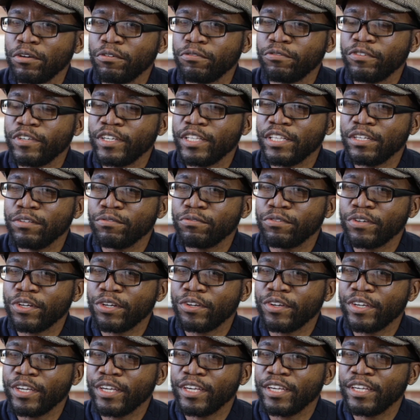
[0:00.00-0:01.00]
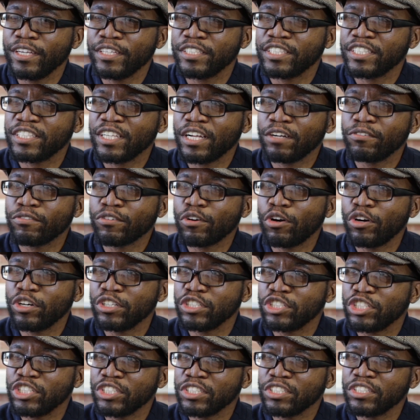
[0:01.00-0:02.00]
feeling very
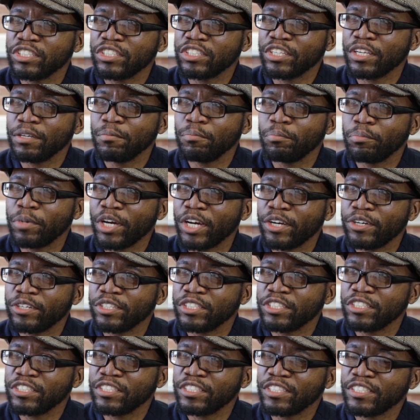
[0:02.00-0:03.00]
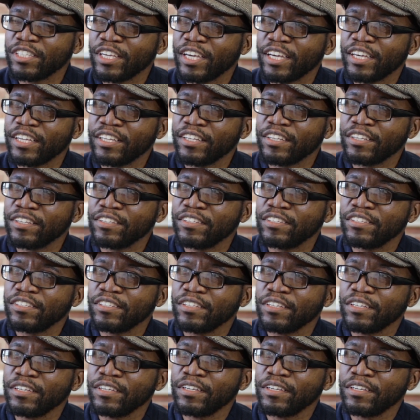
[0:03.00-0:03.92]
self-conscious, embarrassed, and